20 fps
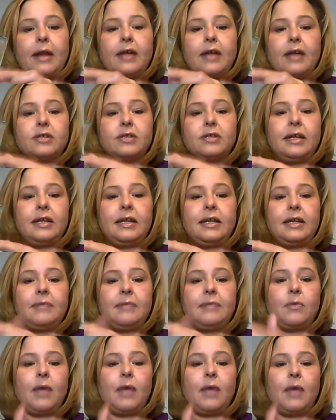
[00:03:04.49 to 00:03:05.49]
Actually, keep
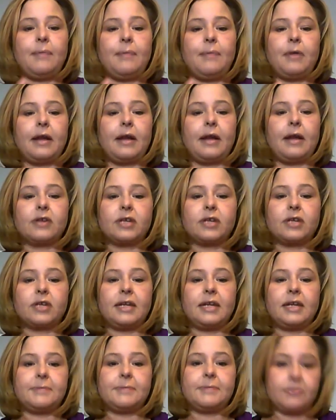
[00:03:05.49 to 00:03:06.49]
the white part actually
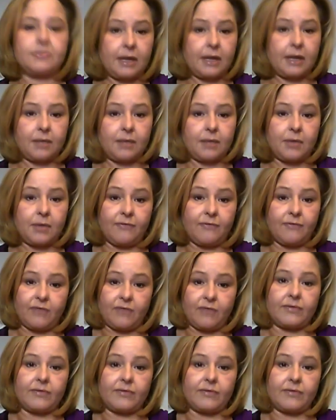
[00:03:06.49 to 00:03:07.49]
keeps your makeup on
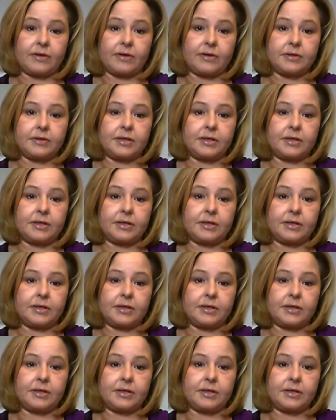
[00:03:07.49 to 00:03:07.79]
forever.